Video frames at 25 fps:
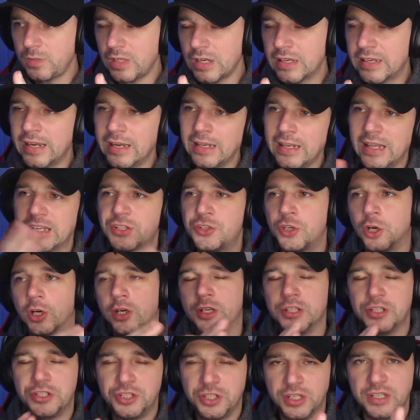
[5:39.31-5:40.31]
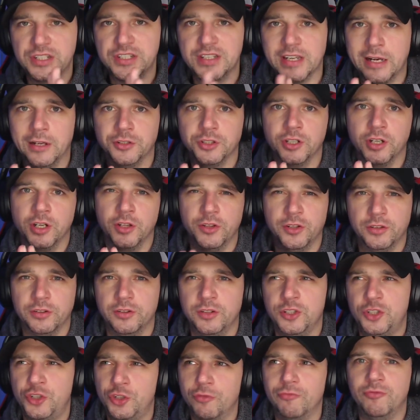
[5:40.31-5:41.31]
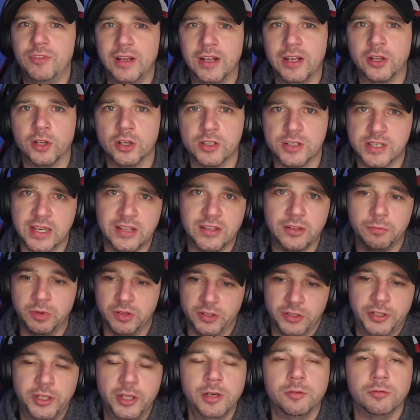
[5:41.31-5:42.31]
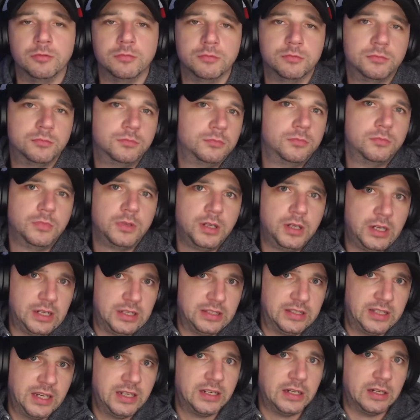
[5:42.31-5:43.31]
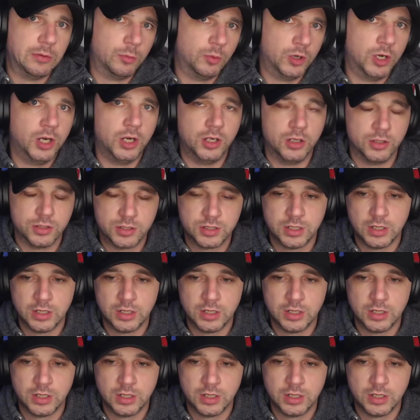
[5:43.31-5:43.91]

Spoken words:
of like chalk and cheese sound, you know, they shouldn't really go together, but they do. It did, it worked.